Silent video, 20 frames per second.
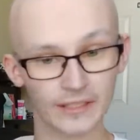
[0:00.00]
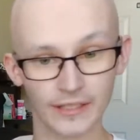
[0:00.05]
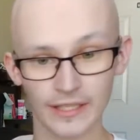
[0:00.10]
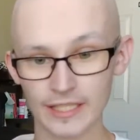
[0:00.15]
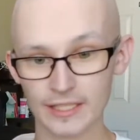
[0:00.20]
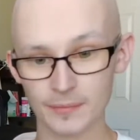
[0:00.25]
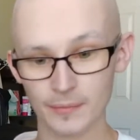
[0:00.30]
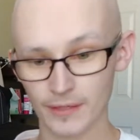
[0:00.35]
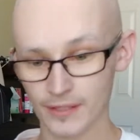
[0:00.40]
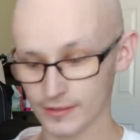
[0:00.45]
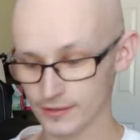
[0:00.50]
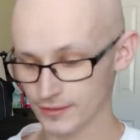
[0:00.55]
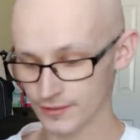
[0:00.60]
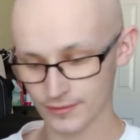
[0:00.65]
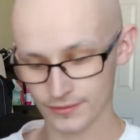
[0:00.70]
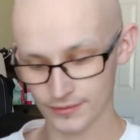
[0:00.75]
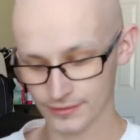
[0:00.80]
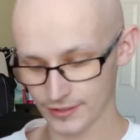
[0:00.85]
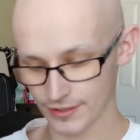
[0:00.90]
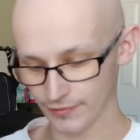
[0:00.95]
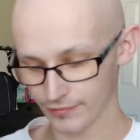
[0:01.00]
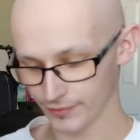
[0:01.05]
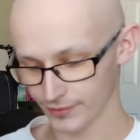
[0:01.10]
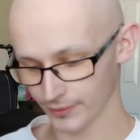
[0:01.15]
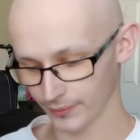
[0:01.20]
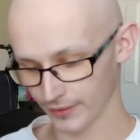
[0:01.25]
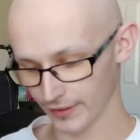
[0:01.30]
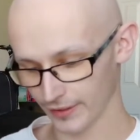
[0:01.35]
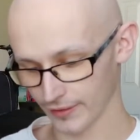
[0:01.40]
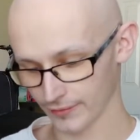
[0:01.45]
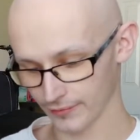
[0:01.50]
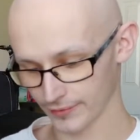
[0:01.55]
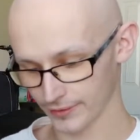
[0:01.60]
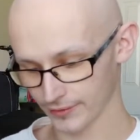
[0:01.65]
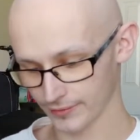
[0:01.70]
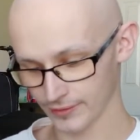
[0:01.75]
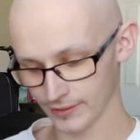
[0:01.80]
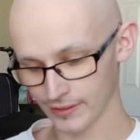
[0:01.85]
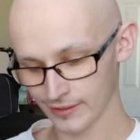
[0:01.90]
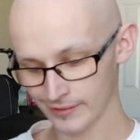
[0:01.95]
Xbox, definitely don't have it.
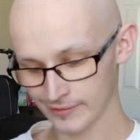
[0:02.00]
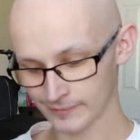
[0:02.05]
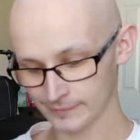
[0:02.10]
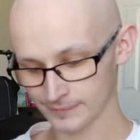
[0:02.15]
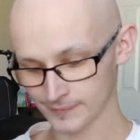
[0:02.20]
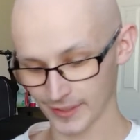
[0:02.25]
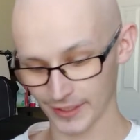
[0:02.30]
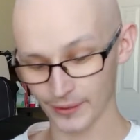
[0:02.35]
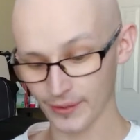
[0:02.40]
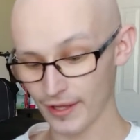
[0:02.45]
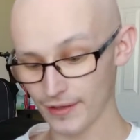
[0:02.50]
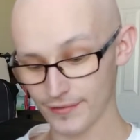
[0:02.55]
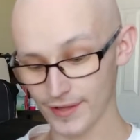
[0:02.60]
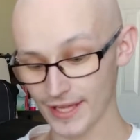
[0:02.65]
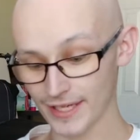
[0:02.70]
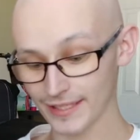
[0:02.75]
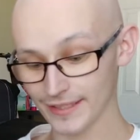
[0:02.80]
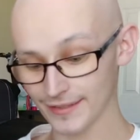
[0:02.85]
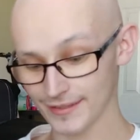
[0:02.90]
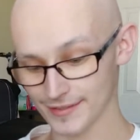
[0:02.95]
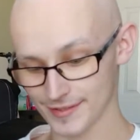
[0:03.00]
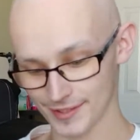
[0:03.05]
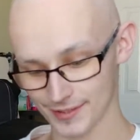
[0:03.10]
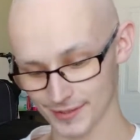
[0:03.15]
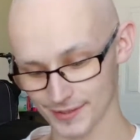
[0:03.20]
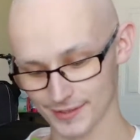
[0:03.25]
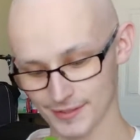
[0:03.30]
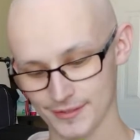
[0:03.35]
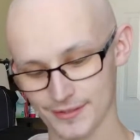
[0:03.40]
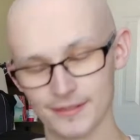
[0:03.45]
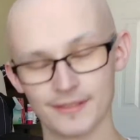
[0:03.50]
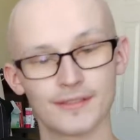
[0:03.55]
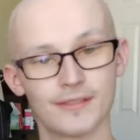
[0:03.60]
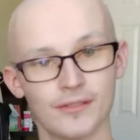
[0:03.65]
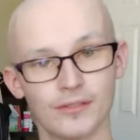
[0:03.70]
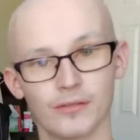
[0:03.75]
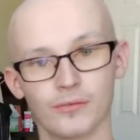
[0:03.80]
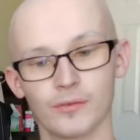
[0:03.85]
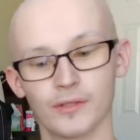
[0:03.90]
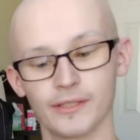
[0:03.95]
I don't have any of the series,
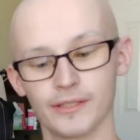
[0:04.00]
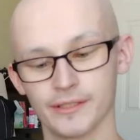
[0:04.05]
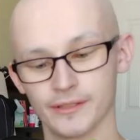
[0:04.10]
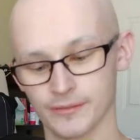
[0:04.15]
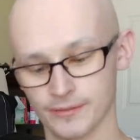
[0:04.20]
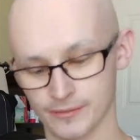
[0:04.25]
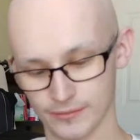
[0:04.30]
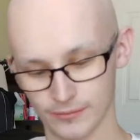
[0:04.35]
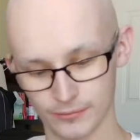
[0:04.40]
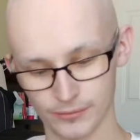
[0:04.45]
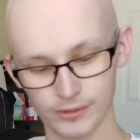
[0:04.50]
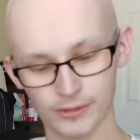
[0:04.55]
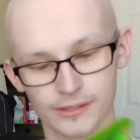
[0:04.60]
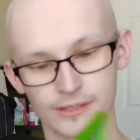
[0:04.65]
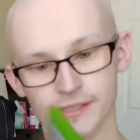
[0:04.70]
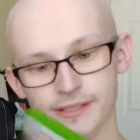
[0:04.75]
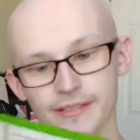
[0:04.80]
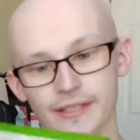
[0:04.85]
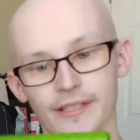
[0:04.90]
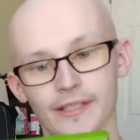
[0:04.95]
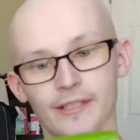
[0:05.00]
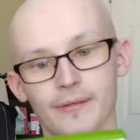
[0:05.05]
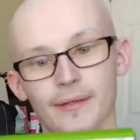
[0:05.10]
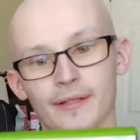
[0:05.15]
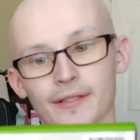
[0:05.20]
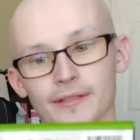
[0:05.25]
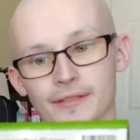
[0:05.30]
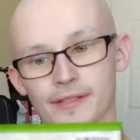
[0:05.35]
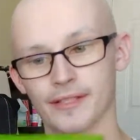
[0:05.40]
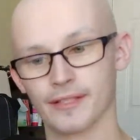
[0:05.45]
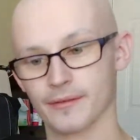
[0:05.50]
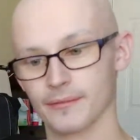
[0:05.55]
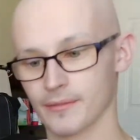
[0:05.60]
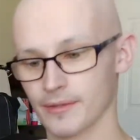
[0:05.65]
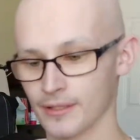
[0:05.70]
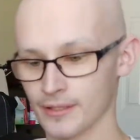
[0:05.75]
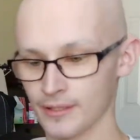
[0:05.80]
so really, really excited about this game.